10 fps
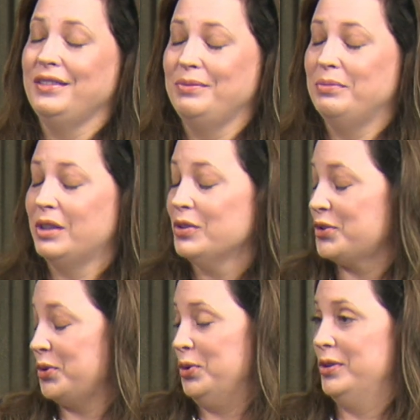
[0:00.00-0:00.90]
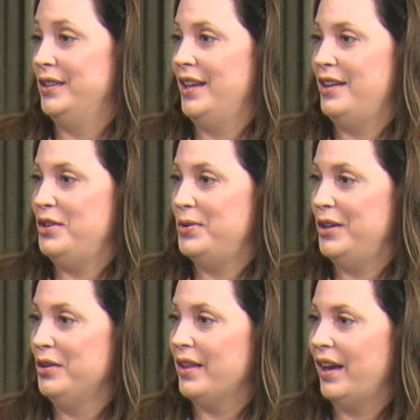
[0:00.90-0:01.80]
middle school and you
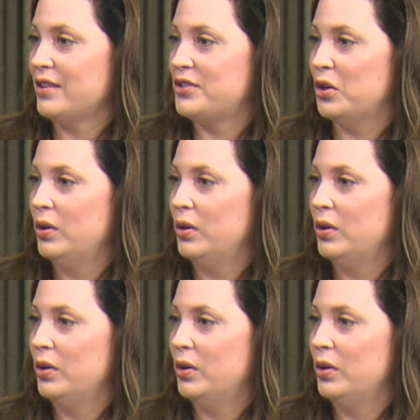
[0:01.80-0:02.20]
hear that. So